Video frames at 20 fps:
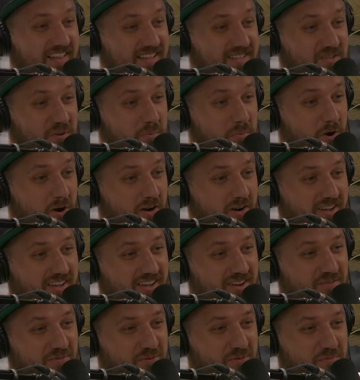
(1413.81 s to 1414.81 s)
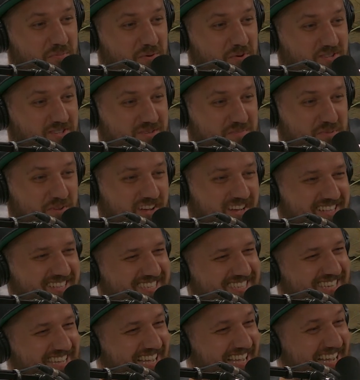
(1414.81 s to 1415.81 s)
it's a market for pussy blood
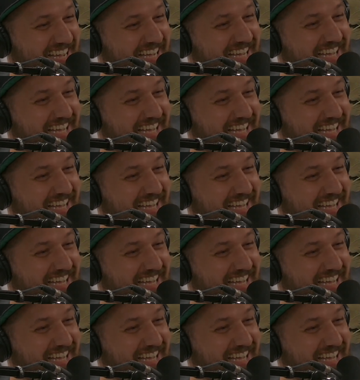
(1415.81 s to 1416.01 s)
tea.